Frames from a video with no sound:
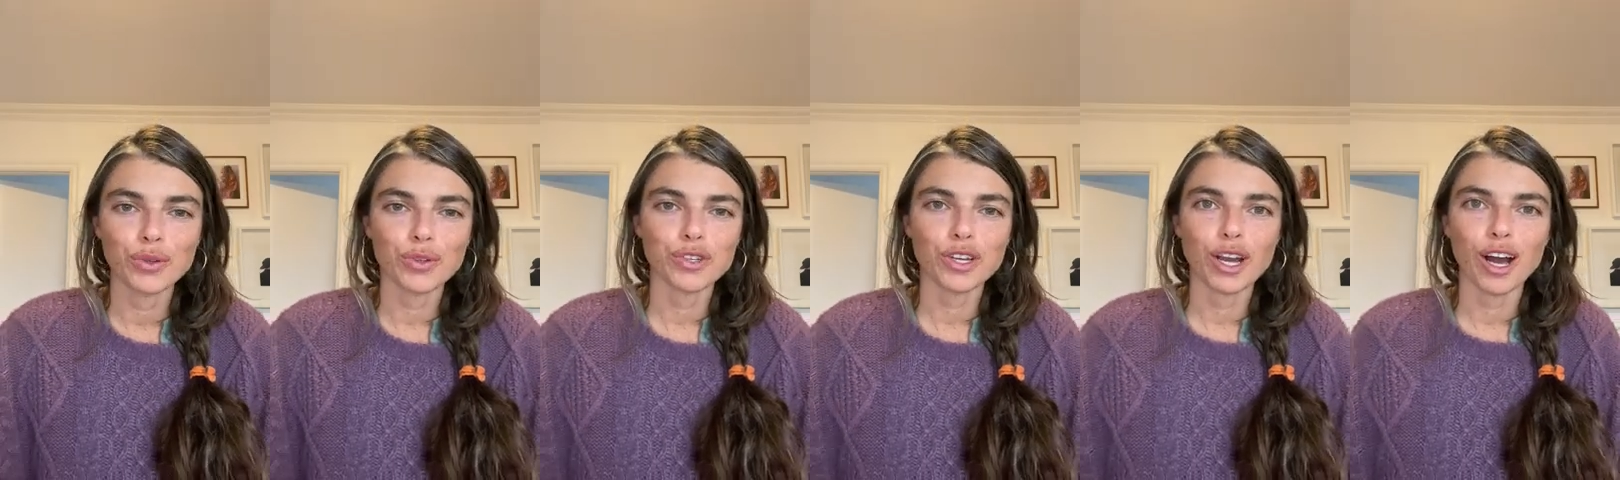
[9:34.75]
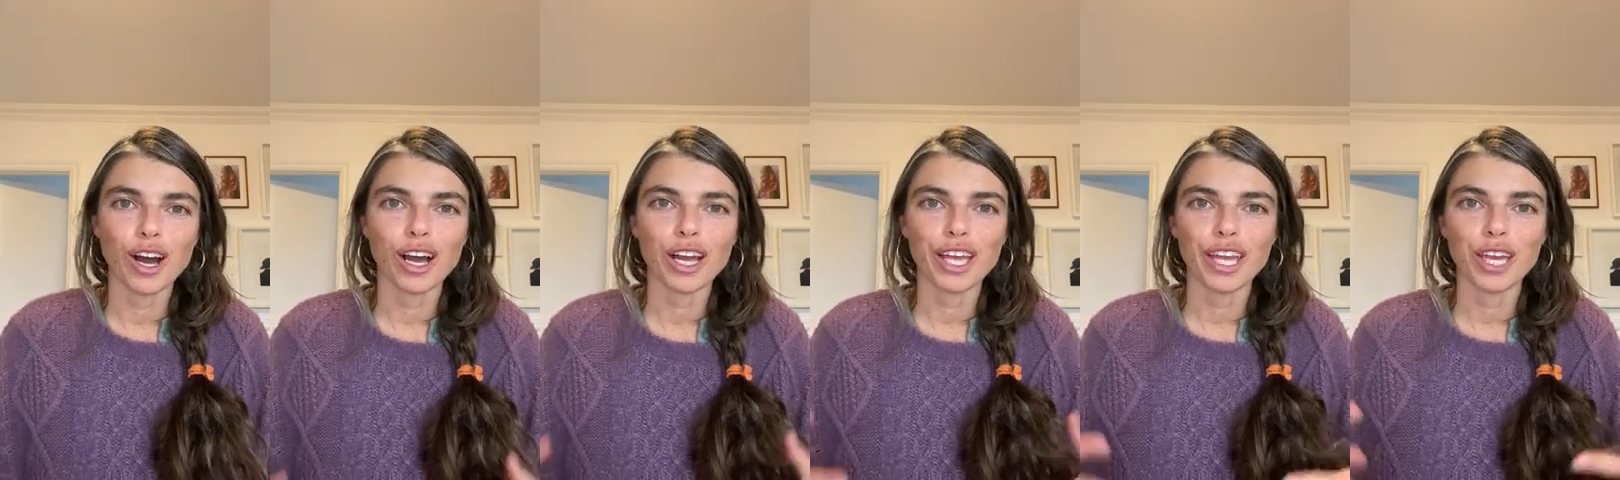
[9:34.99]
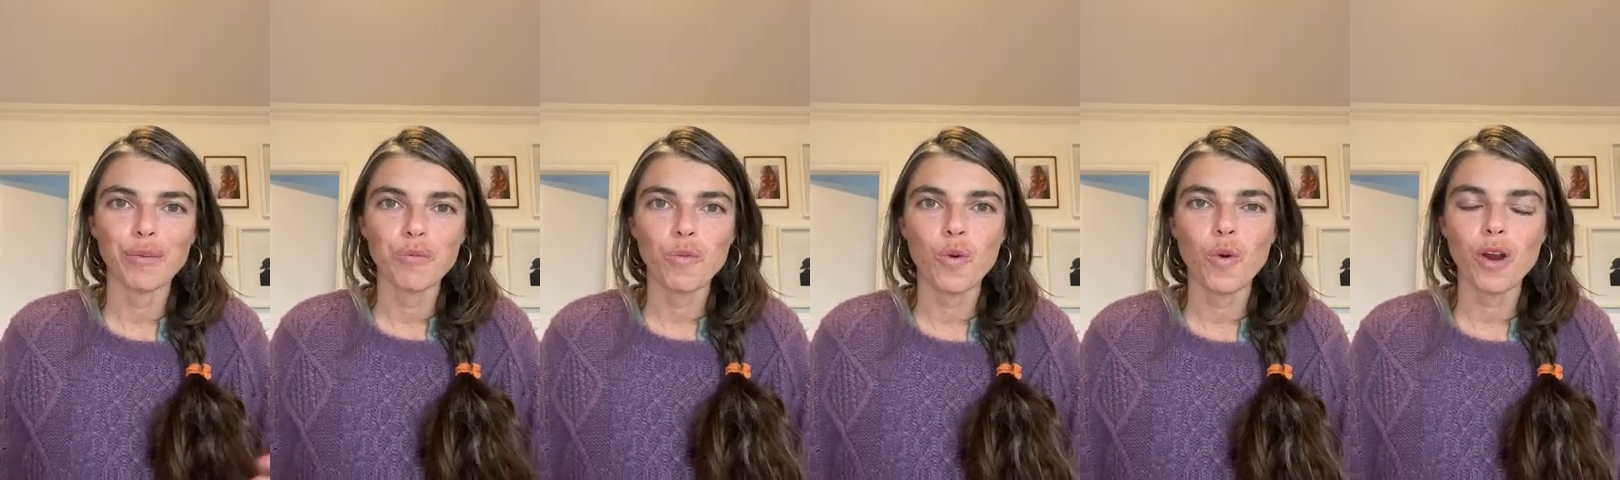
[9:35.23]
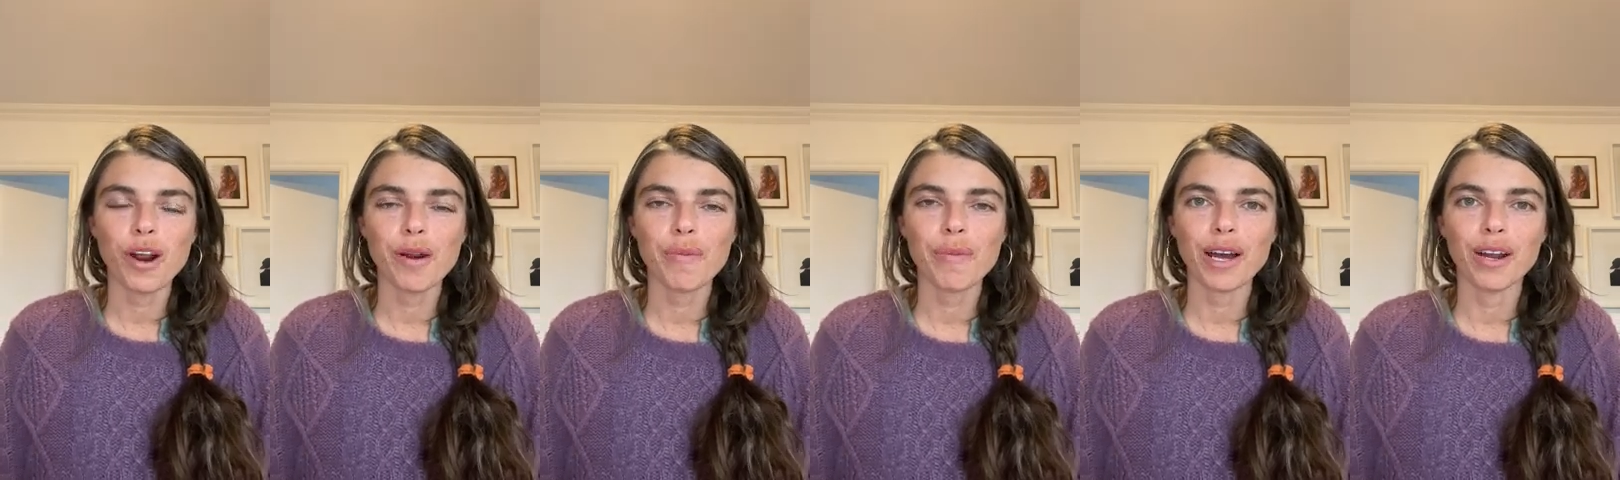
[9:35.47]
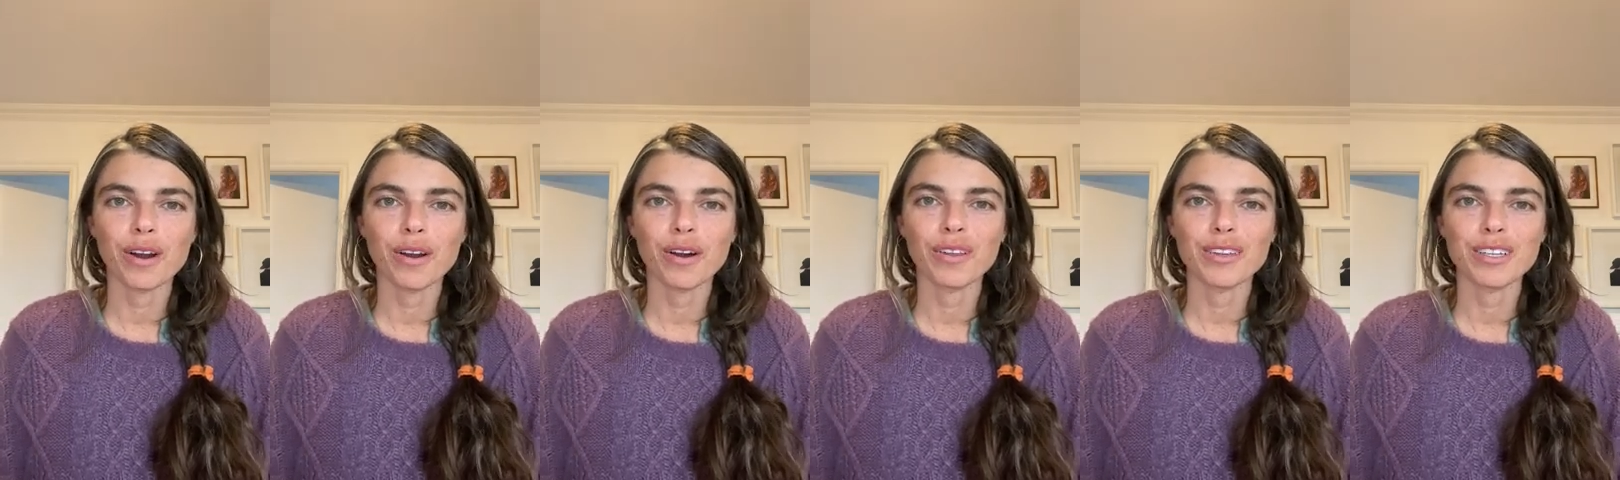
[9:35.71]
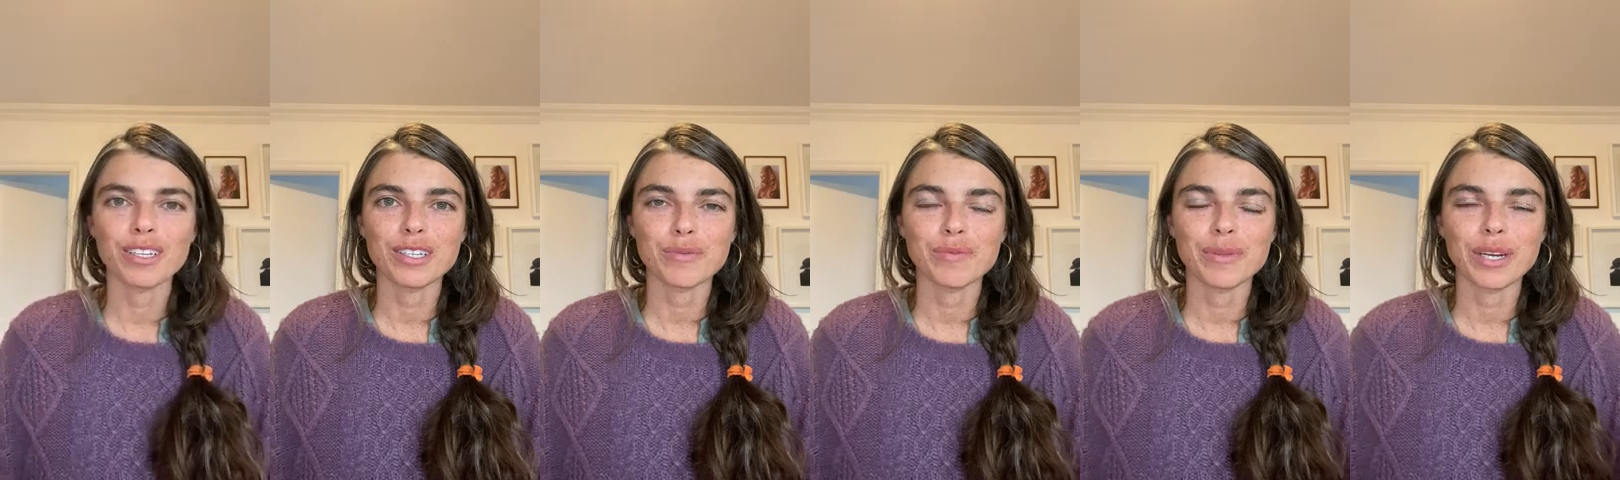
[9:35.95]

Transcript: talking more about all this,